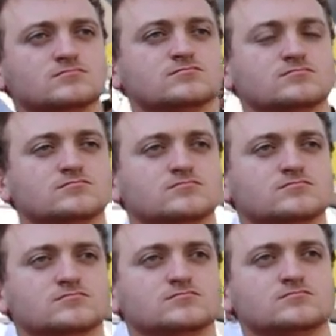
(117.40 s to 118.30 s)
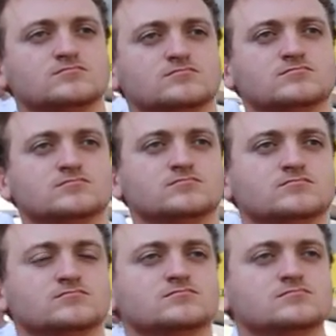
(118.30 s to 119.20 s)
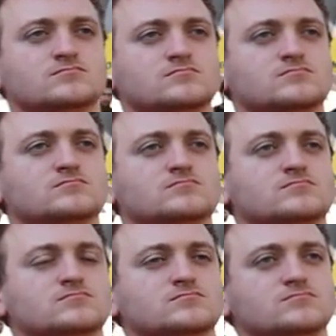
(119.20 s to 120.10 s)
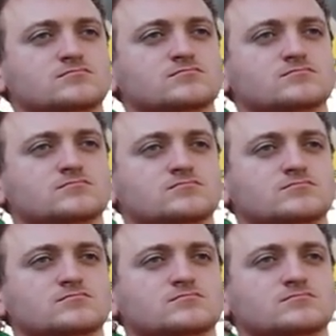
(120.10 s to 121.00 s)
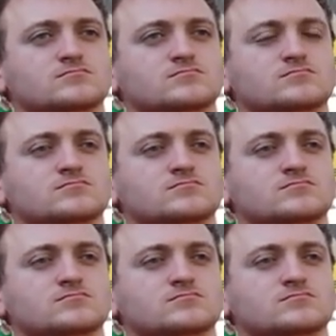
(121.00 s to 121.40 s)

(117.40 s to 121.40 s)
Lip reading: No words are spoken by the person on screen.